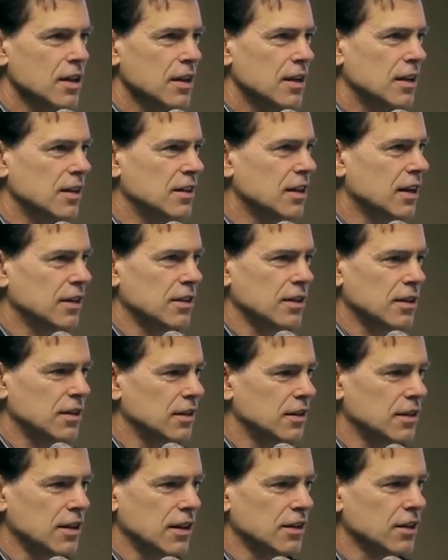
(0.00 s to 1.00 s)
and yet
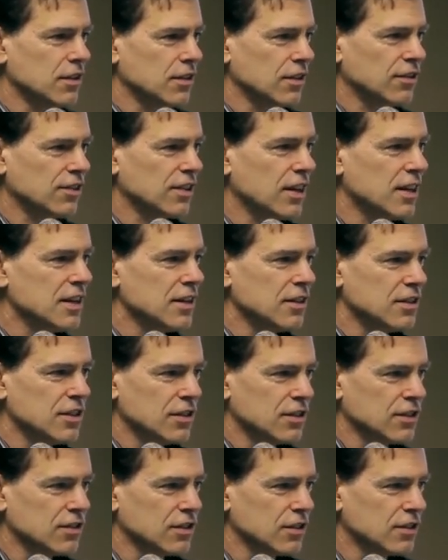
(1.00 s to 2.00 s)
none of the
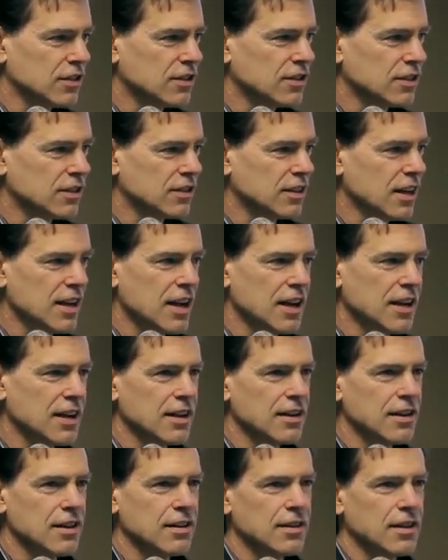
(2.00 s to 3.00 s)
scientists are saying
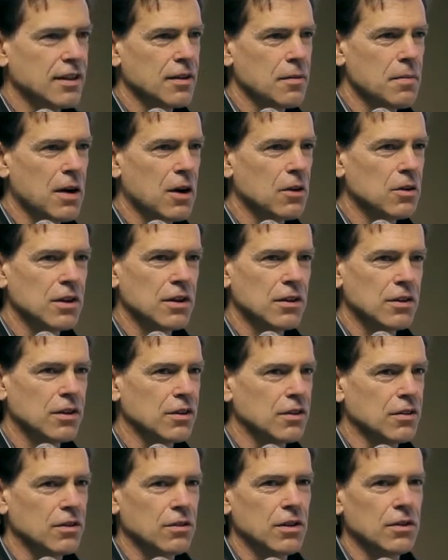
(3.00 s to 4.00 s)
anything about it,
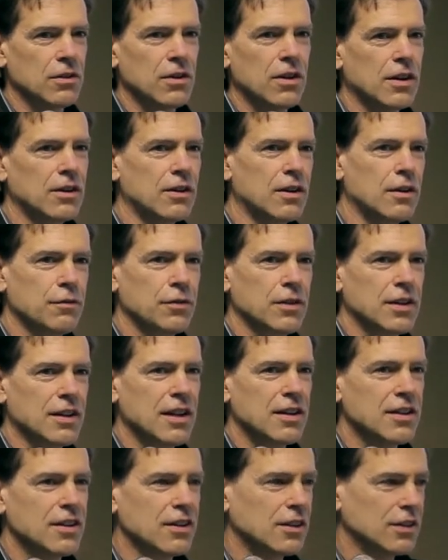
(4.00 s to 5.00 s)
and they're not offering
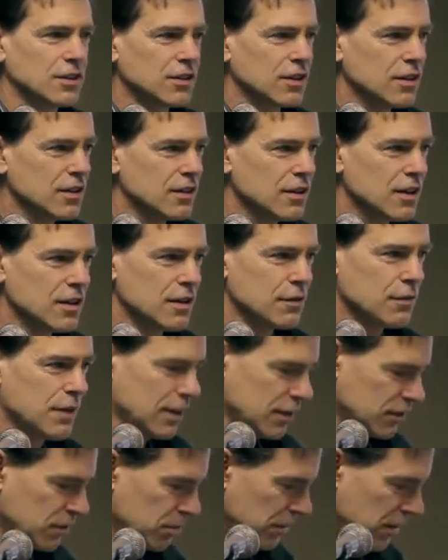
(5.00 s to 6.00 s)
any alternative
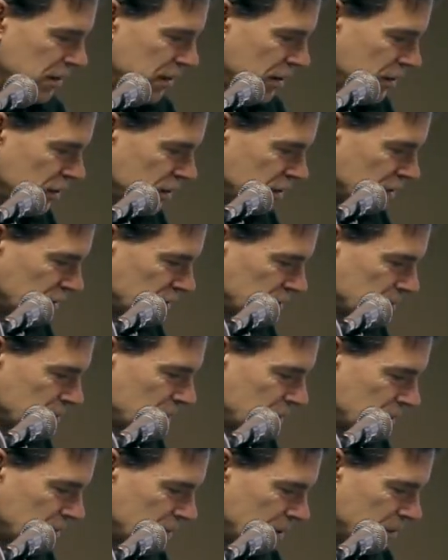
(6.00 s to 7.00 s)
explanations
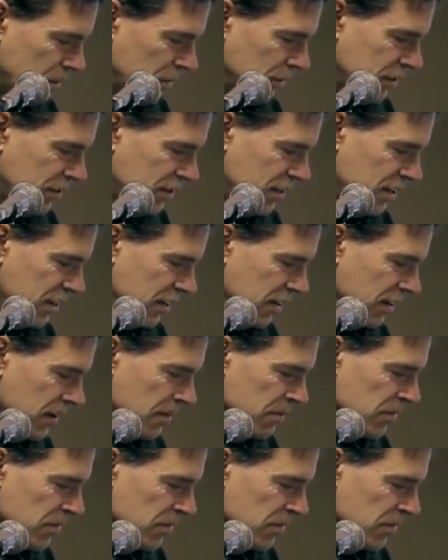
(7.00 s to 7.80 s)
about what we're seeing.